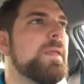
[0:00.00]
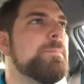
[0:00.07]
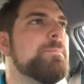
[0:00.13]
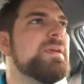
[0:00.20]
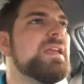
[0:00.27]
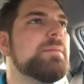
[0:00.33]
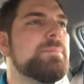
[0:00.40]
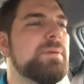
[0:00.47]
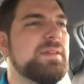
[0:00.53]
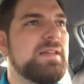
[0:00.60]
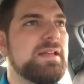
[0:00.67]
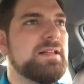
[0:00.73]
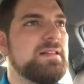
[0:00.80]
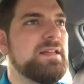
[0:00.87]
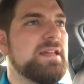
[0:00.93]
Being
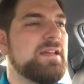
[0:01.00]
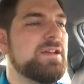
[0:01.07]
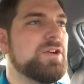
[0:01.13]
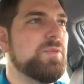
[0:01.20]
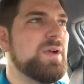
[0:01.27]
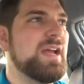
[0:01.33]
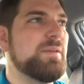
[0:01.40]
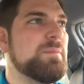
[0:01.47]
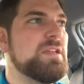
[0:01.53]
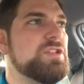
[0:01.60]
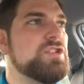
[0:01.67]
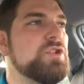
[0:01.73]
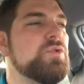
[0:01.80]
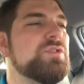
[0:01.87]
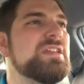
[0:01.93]
politically correct
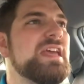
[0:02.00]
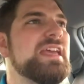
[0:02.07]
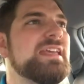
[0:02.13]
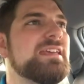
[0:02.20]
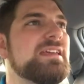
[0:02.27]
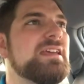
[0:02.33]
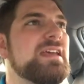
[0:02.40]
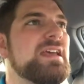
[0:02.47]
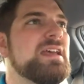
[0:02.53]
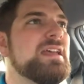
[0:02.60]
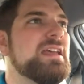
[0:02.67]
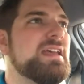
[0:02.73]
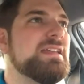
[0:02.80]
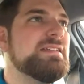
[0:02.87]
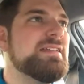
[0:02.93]
means you take
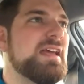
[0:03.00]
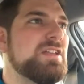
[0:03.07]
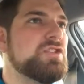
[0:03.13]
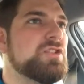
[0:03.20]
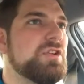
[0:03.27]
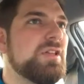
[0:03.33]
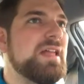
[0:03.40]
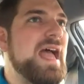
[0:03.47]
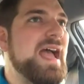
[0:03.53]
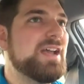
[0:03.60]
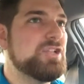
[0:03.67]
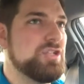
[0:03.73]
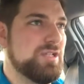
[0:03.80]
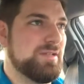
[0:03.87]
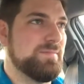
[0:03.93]
intentional
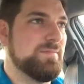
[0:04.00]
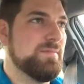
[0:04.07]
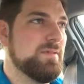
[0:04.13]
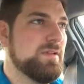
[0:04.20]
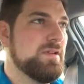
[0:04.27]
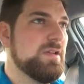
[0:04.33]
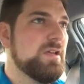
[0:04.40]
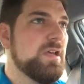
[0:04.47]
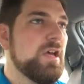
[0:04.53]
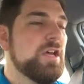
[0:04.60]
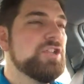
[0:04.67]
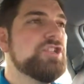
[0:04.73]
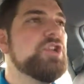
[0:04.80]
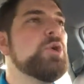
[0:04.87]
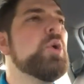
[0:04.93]
action
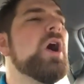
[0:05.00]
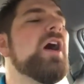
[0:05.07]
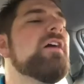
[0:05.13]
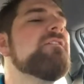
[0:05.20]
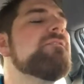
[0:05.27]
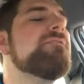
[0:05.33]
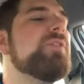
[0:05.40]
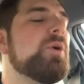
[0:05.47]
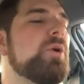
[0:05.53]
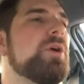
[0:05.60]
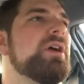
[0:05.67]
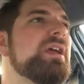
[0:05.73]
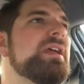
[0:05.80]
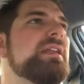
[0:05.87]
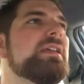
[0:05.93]
to
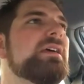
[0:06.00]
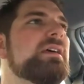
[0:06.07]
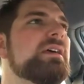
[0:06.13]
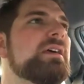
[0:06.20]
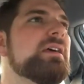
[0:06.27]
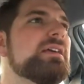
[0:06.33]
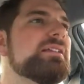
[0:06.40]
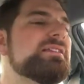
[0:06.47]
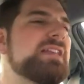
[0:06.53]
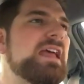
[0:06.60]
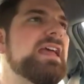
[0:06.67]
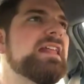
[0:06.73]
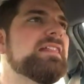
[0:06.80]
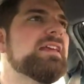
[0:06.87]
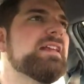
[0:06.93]
avoid
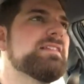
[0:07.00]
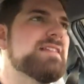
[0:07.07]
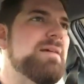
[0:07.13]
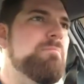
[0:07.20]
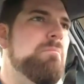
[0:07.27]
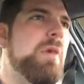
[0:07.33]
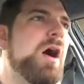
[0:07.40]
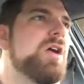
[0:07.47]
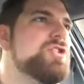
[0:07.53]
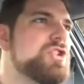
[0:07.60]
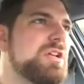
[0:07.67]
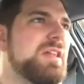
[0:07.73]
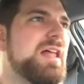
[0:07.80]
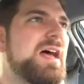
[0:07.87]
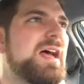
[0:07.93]
saying things that
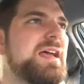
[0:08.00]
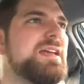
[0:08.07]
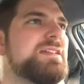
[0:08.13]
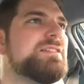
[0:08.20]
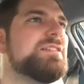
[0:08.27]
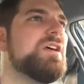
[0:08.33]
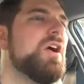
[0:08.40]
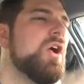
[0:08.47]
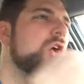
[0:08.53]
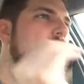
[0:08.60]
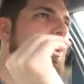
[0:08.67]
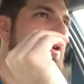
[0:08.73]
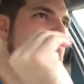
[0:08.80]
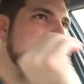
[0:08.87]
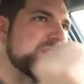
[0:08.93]
marginalize
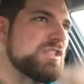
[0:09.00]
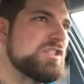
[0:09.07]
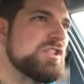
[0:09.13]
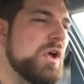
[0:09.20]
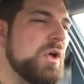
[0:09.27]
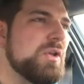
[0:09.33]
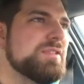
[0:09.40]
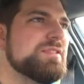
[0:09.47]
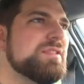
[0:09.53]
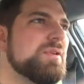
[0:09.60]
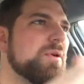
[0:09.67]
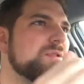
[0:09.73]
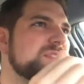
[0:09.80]
or insult or